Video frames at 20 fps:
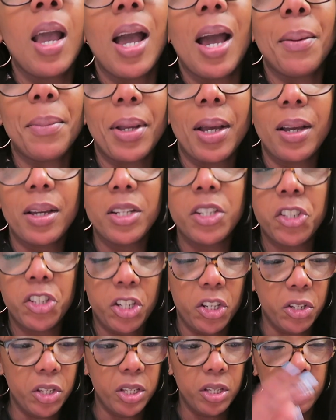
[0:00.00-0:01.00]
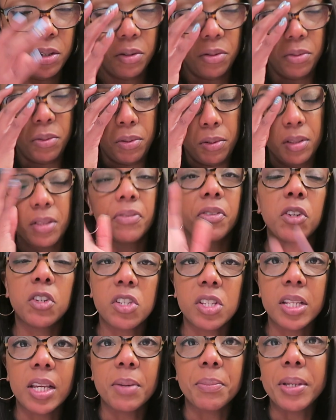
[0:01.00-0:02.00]
I'm not gonna show you the
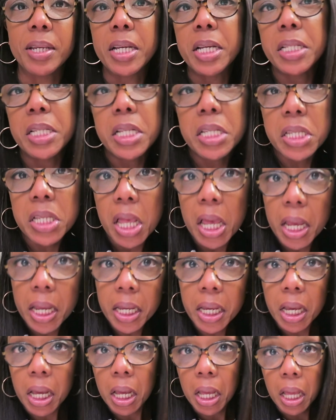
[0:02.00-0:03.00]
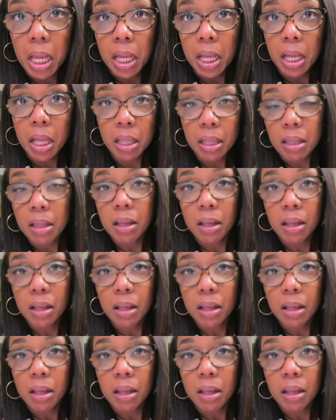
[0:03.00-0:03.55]
first thing because it's like uh,